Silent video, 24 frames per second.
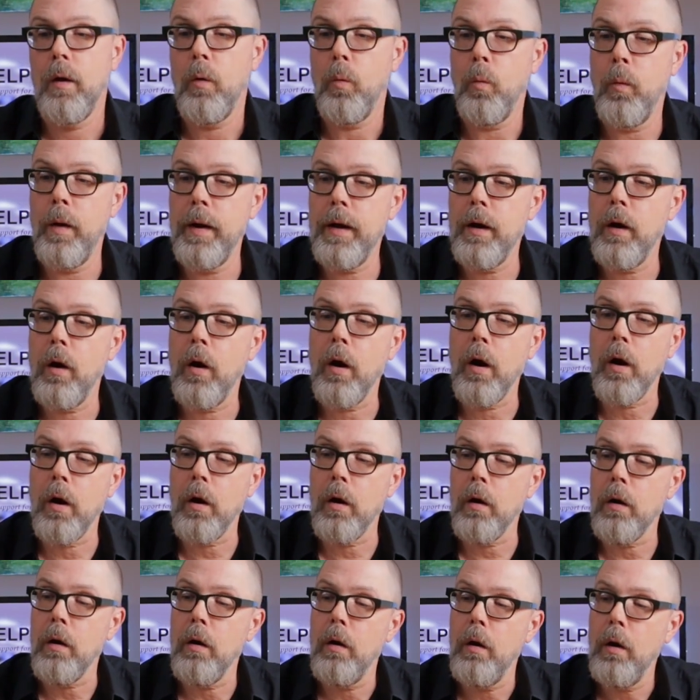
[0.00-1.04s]
We
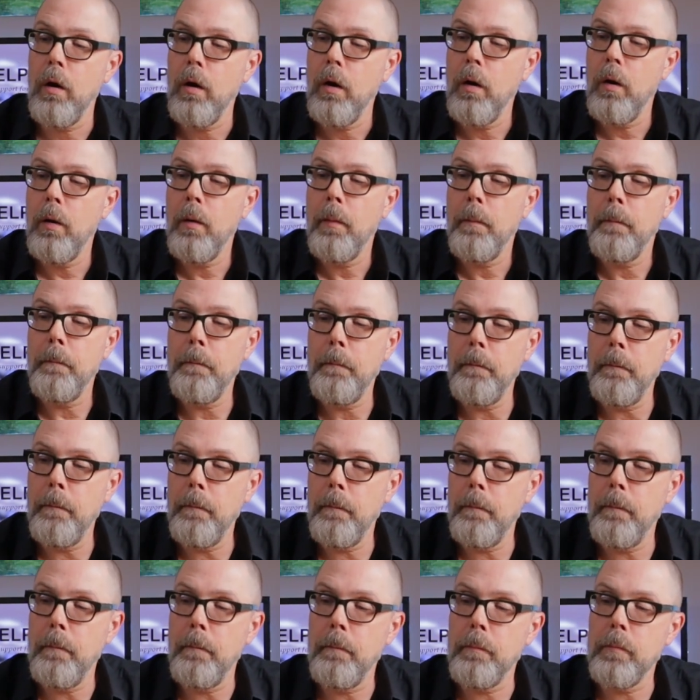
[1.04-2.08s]
are
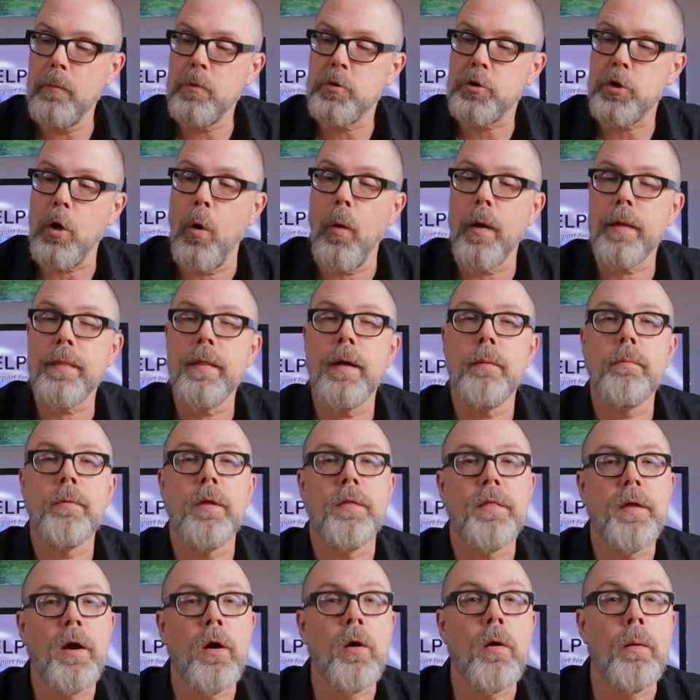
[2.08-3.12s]
showing them
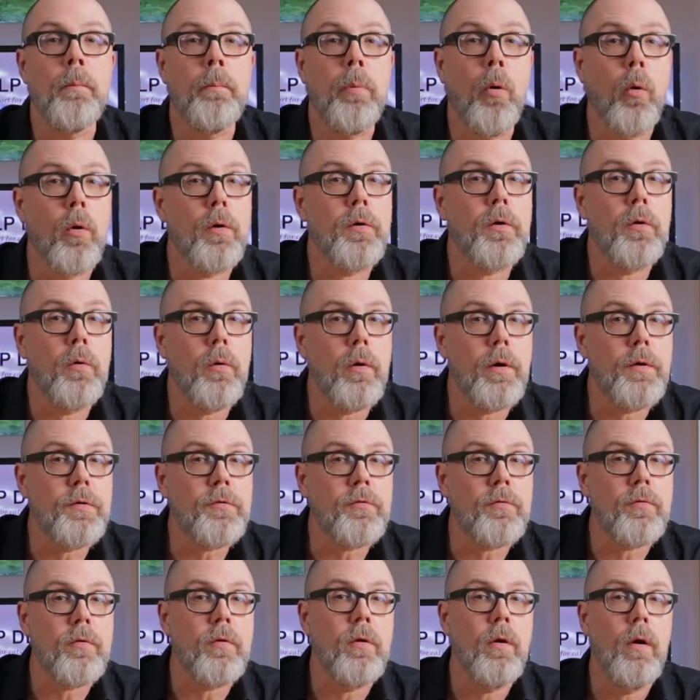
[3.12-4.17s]
that they're important to
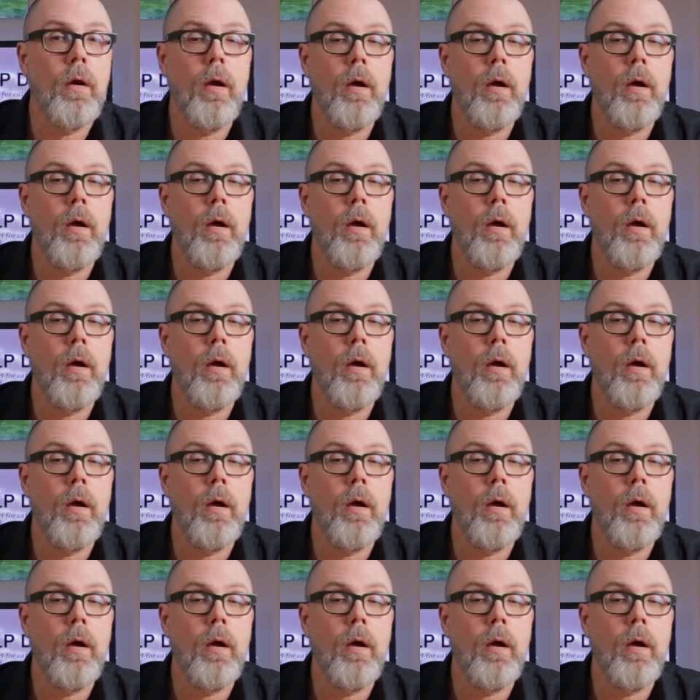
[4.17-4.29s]
us,